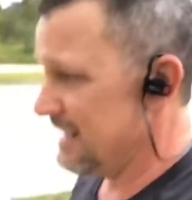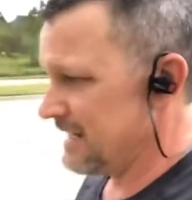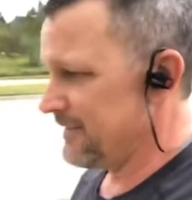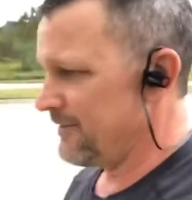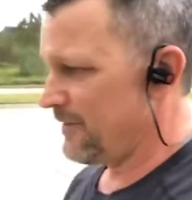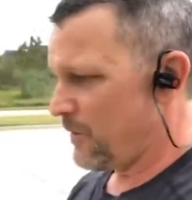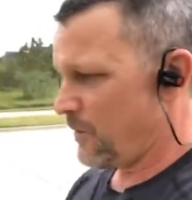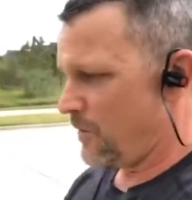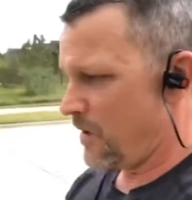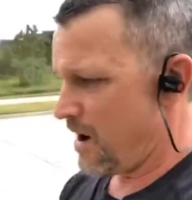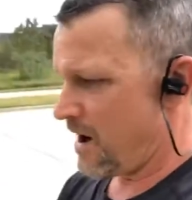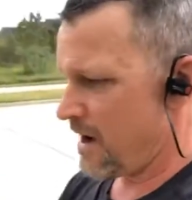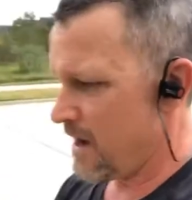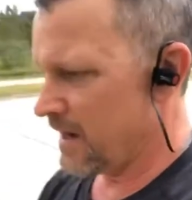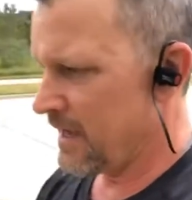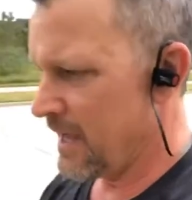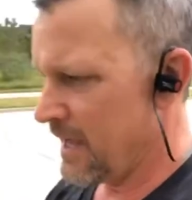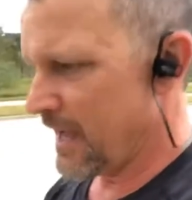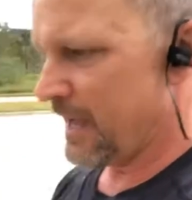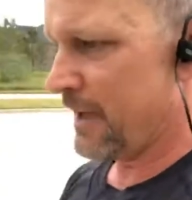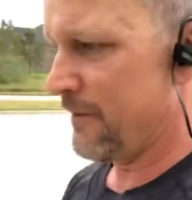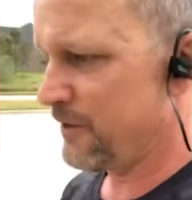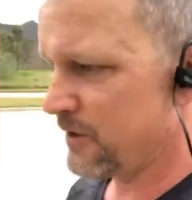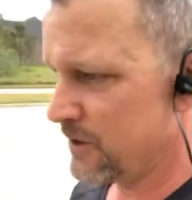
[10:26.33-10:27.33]
a walk,
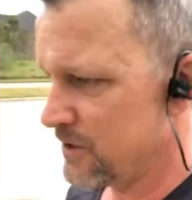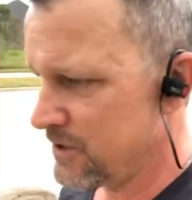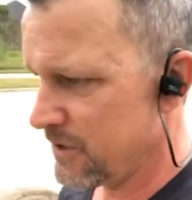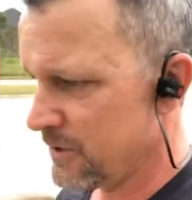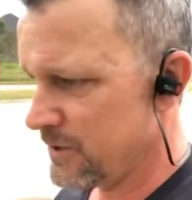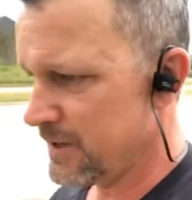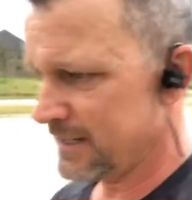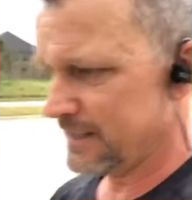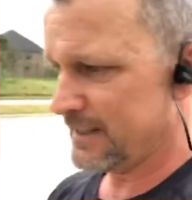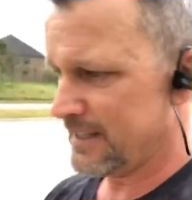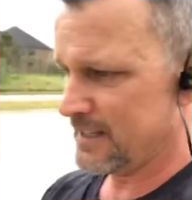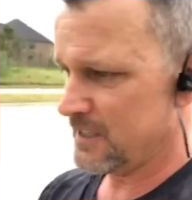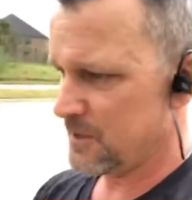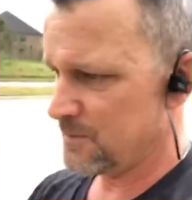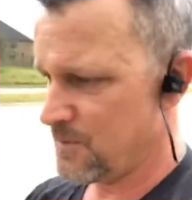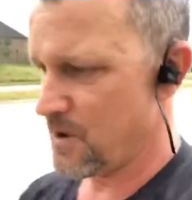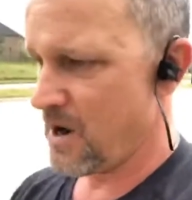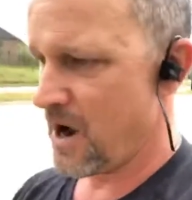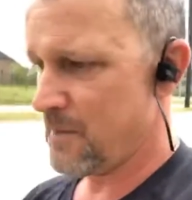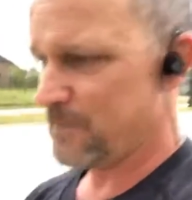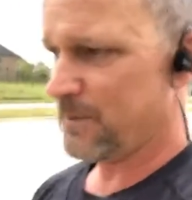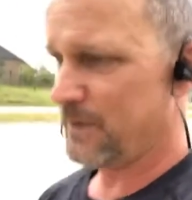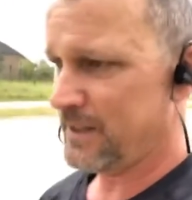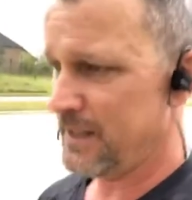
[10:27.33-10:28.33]
if you're doing things
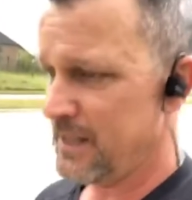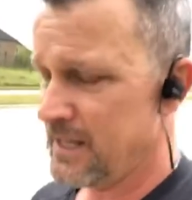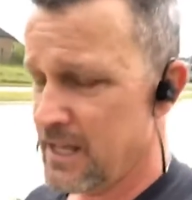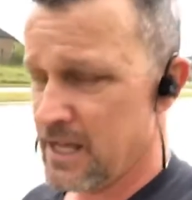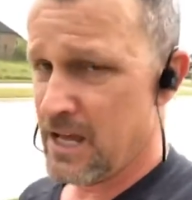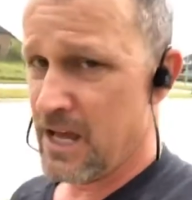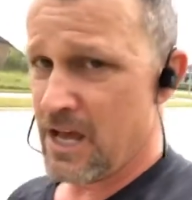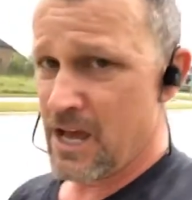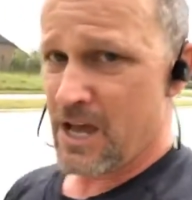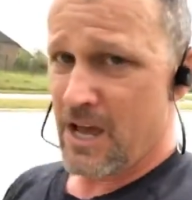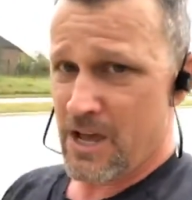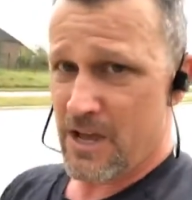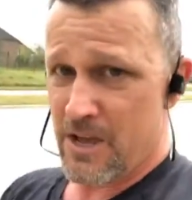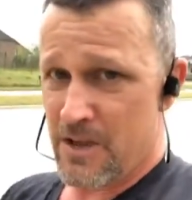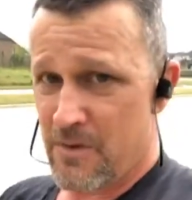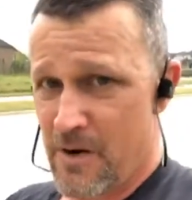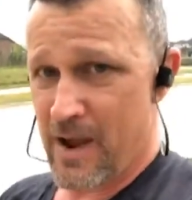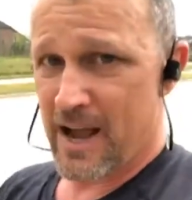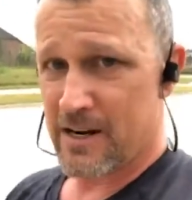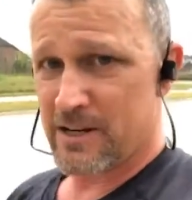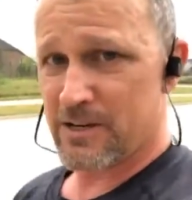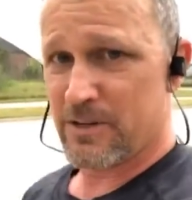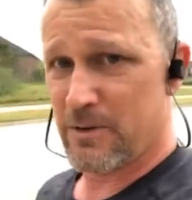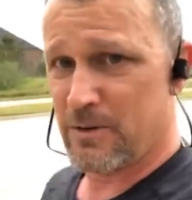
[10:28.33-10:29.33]
properly, your
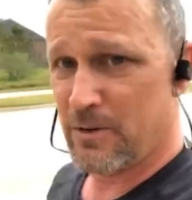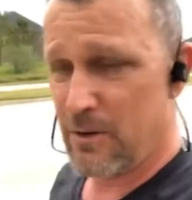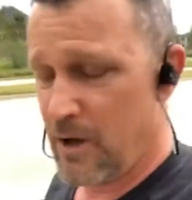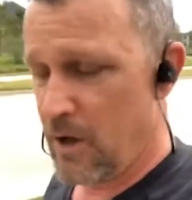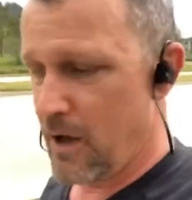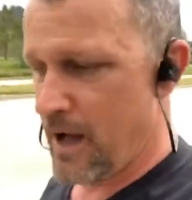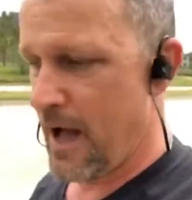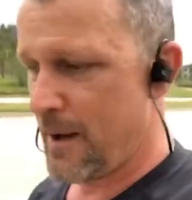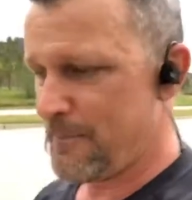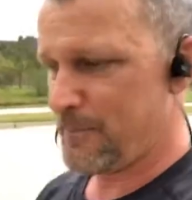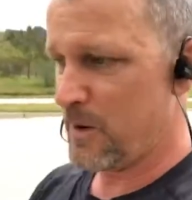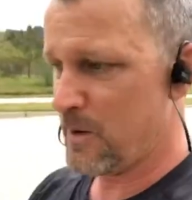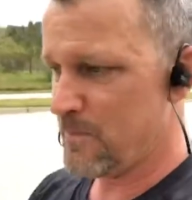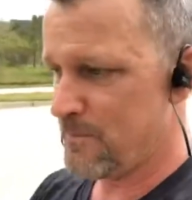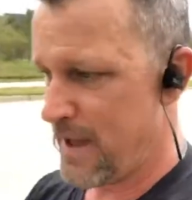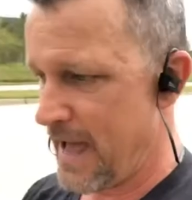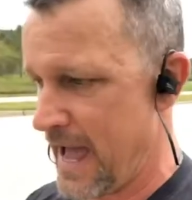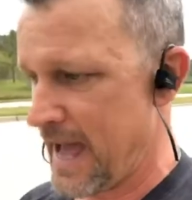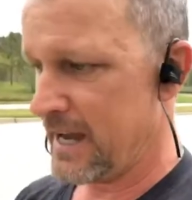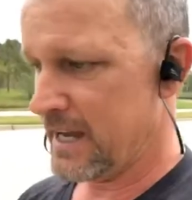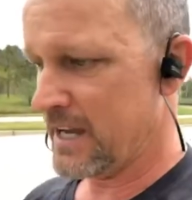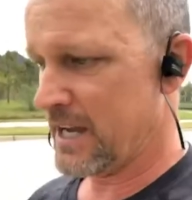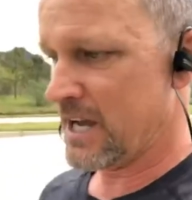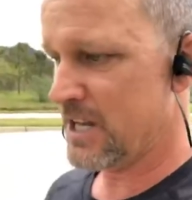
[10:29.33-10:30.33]
actual upper
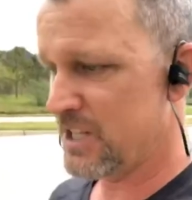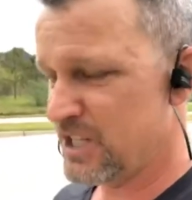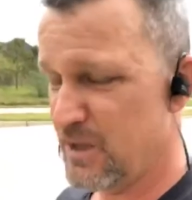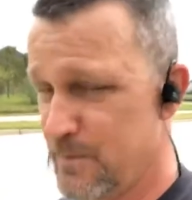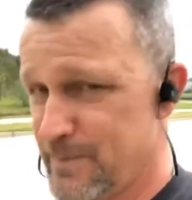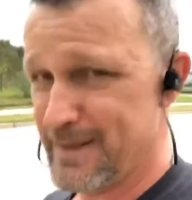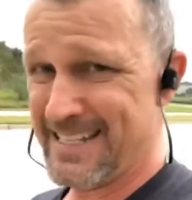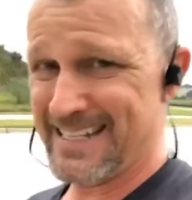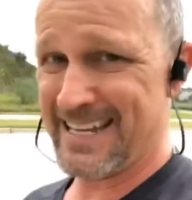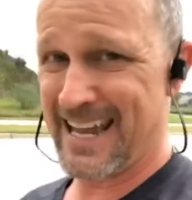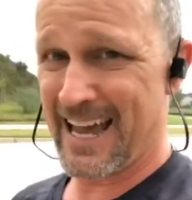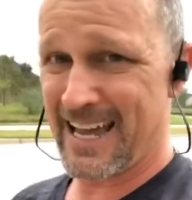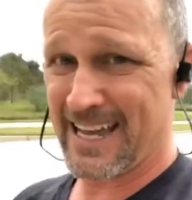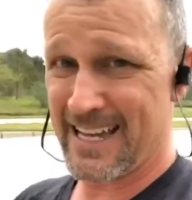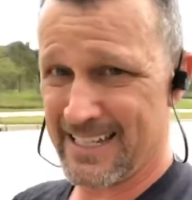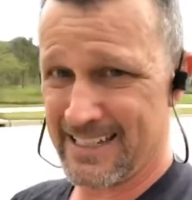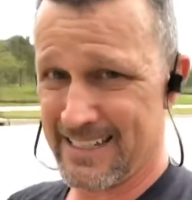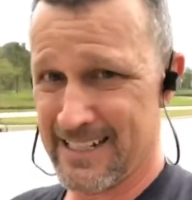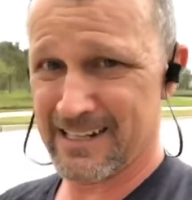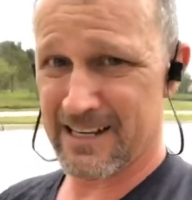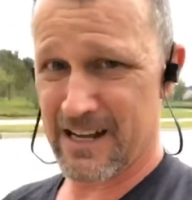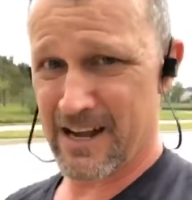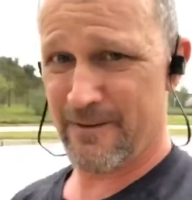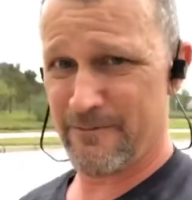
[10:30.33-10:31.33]
back should be tight and
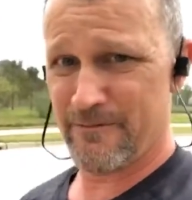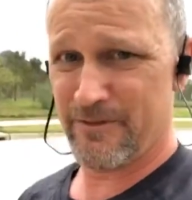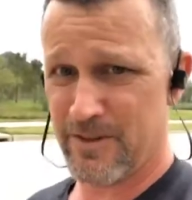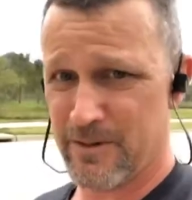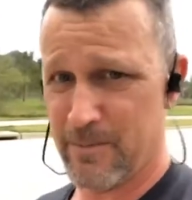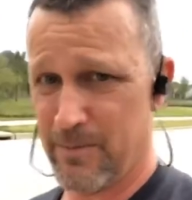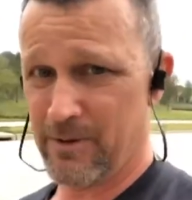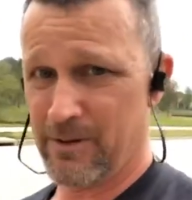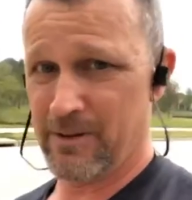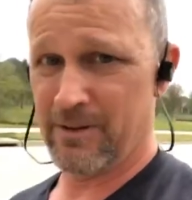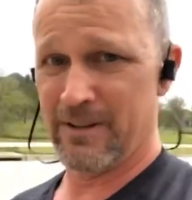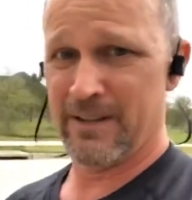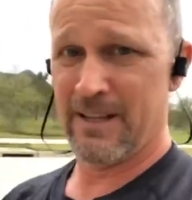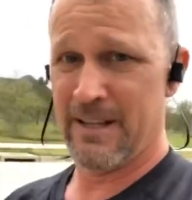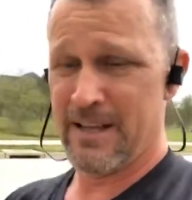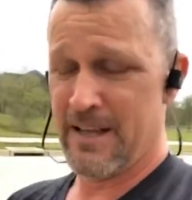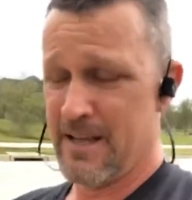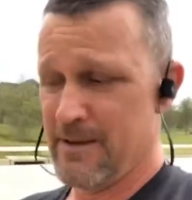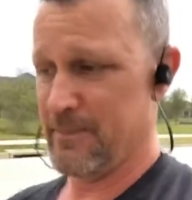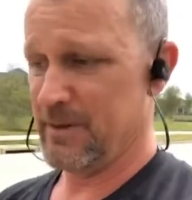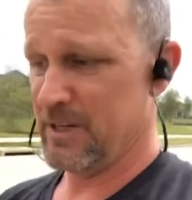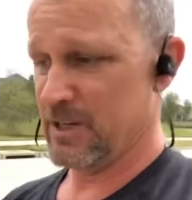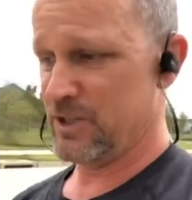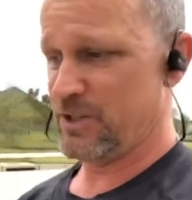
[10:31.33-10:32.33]
uncomfortable
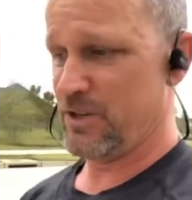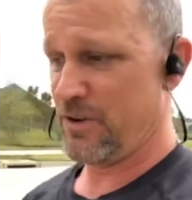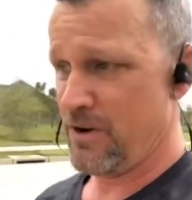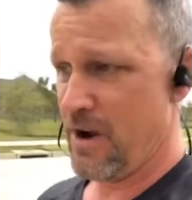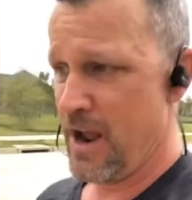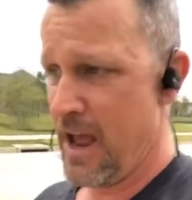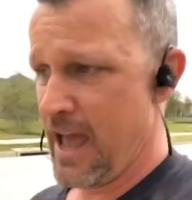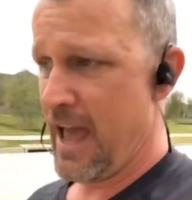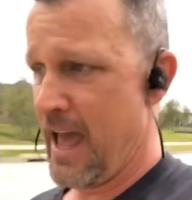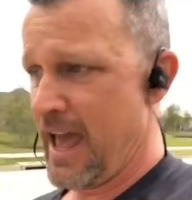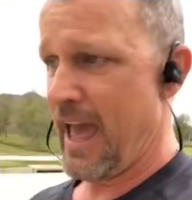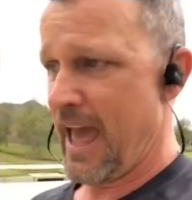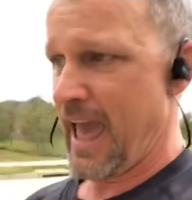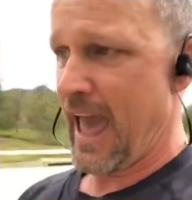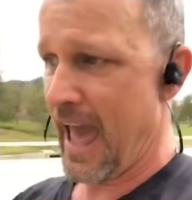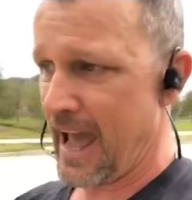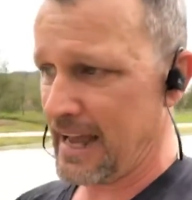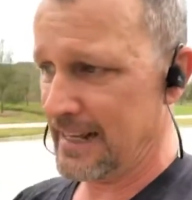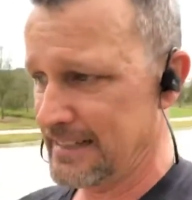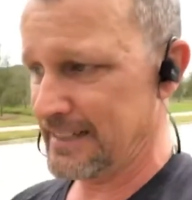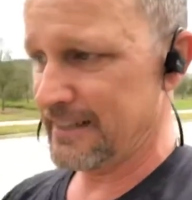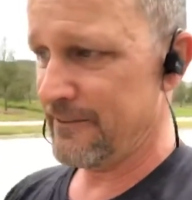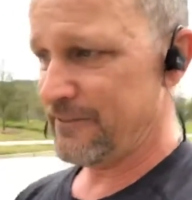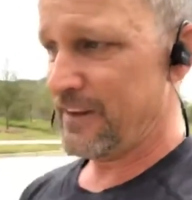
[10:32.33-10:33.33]
because you're
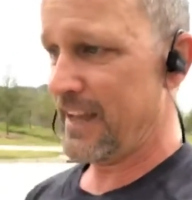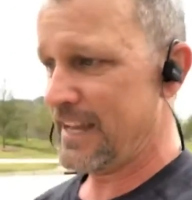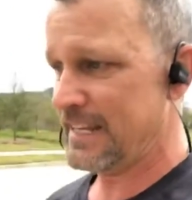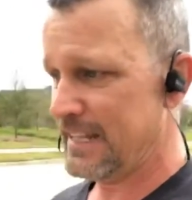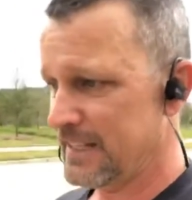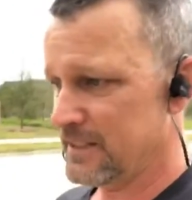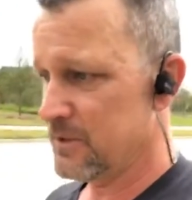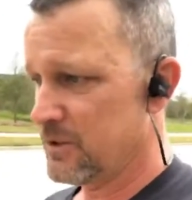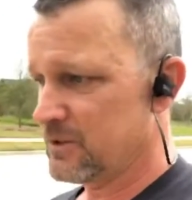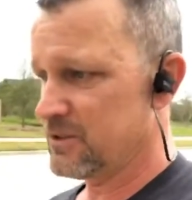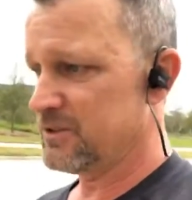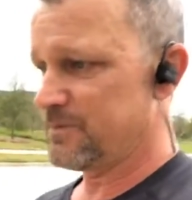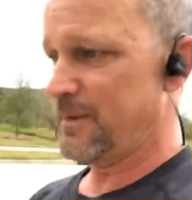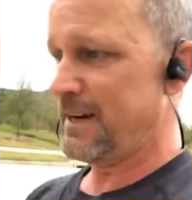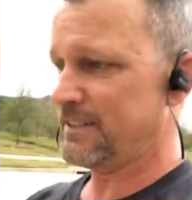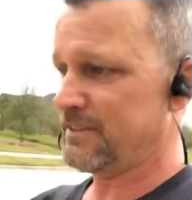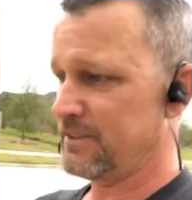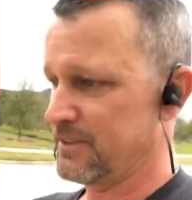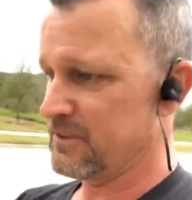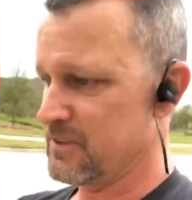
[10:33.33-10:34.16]
activating those muscles.